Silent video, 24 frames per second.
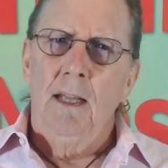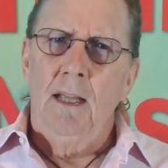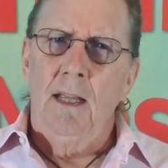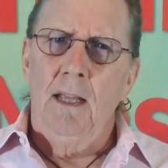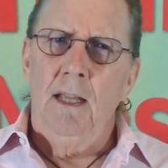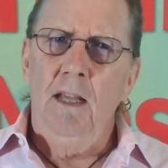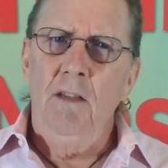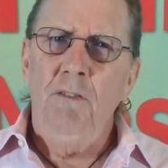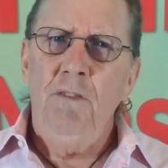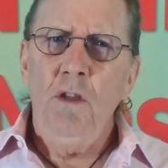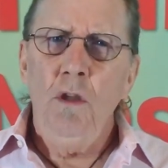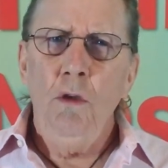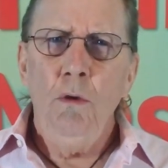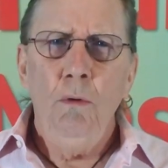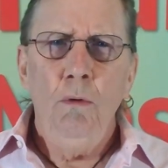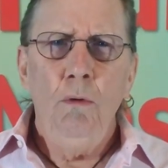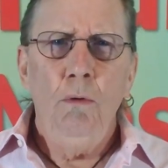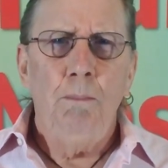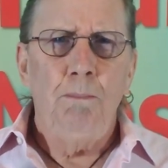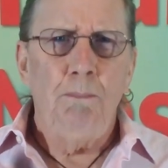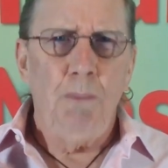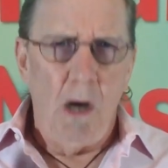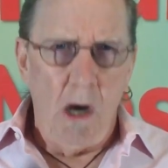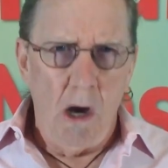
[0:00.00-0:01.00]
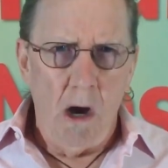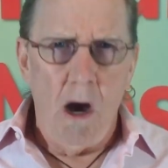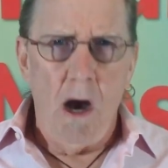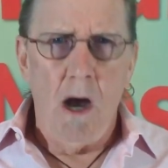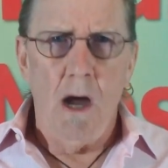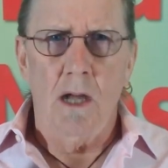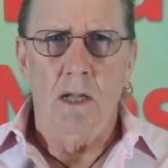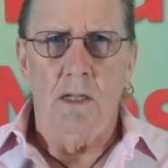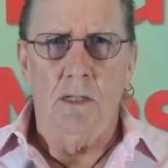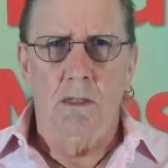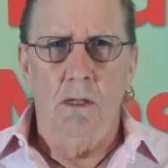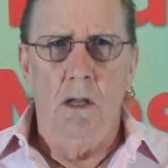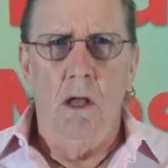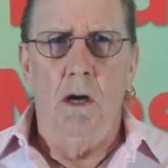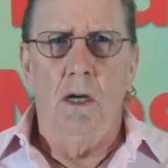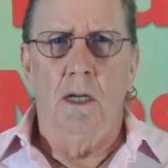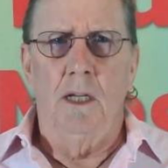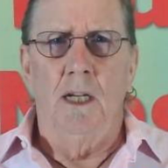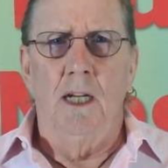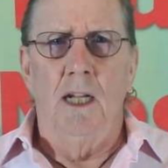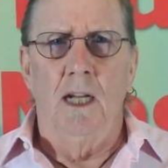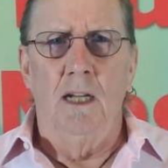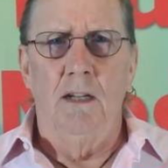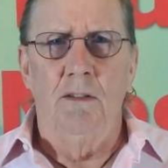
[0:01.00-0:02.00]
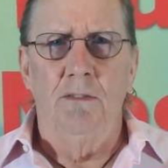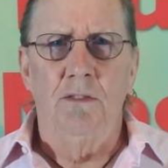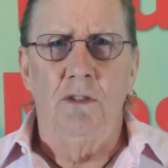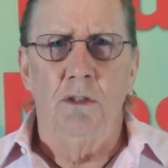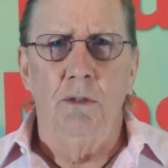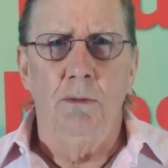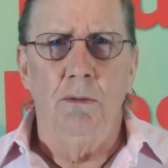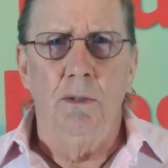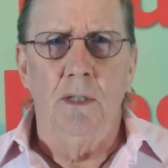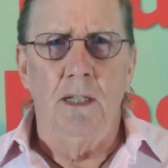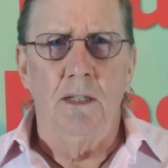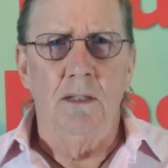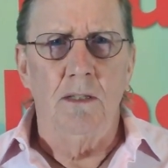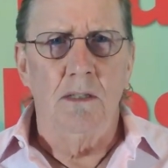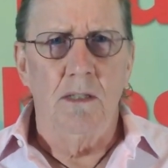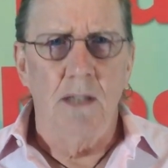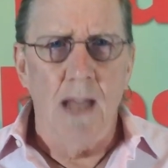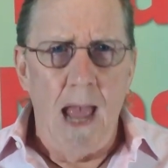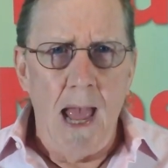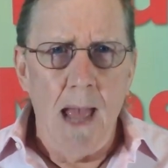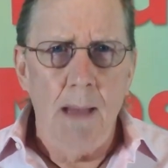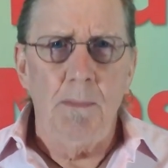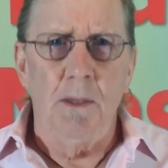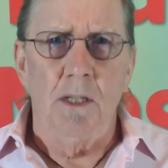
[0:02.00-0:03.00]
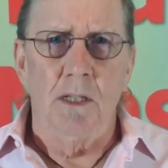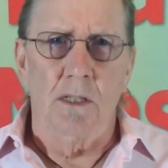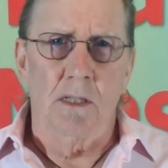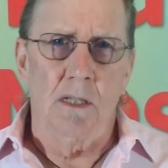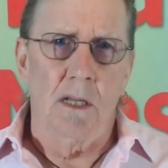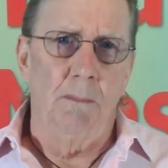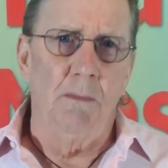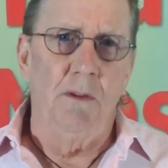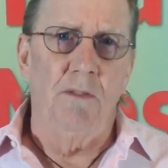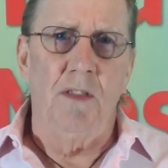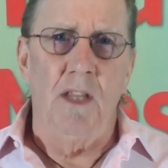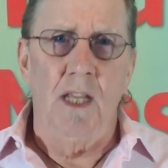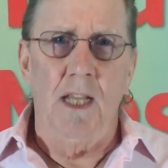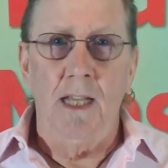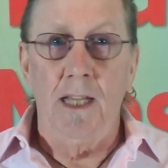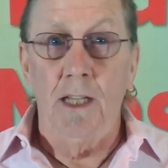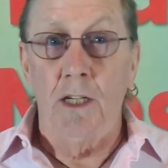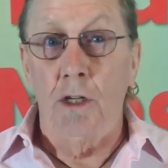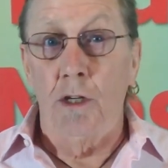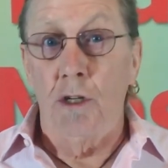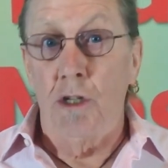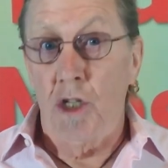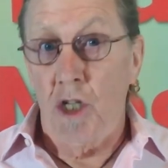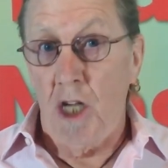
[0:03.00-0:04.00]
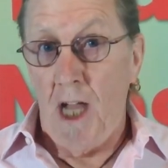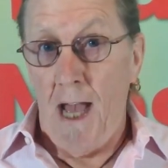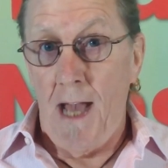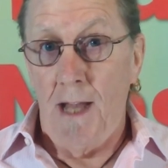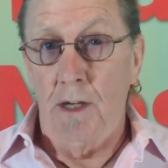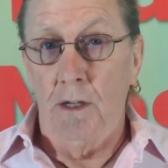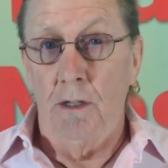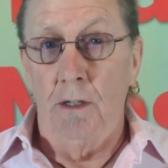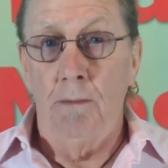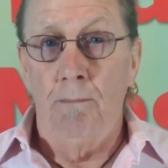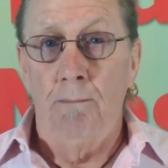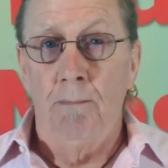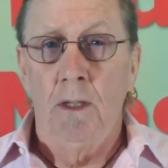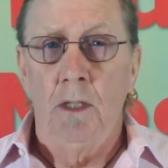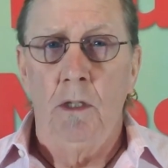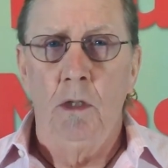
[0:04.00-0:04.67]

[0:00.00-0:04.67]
If you pause long enough to examine some of the inner chatter,